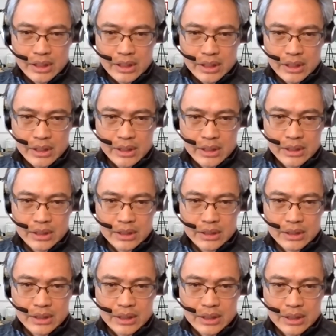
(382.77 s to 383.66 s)

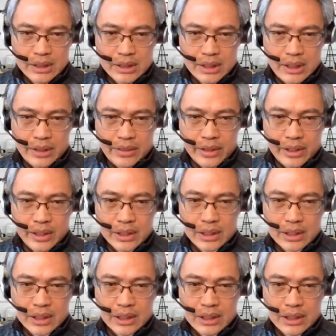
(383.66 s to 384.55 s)
And I
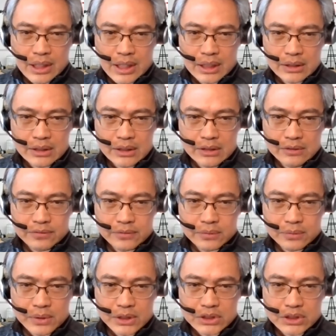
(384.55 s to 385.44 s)
think a lot of
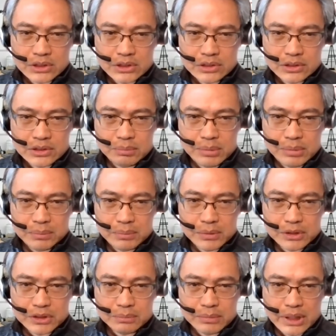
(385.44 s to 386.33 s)
questions in
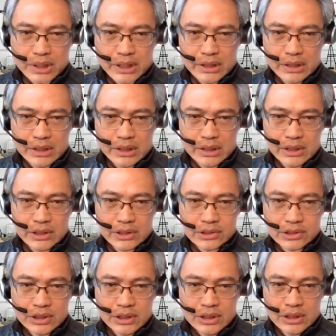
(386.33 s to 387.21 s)
people's mind
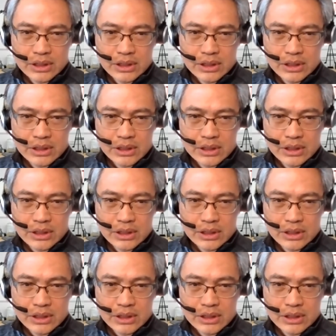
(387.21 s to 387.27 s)
is